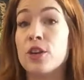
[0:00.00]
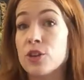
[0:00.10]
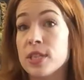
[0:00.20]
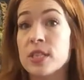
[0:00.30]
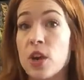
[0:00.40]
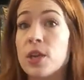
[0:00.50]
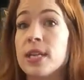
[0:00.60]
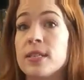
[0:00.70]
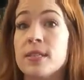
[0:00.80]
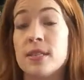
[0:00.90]
and you're
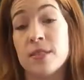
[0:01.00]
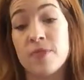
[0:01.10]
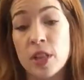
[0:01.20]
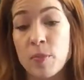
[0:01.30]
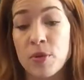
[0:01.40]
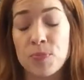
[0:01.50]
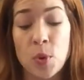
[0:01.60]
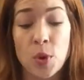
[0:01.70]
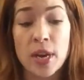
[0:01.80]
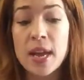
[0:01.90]
discarding to the development
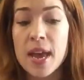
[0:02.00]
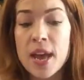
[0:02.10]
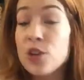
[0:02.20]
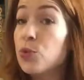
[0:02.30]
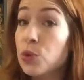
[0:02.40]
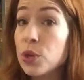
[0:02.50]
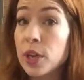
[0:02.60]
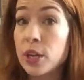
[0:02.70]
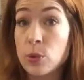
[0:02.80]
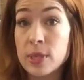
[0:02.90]
board and you look
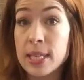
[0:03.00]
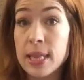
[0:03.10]
and you see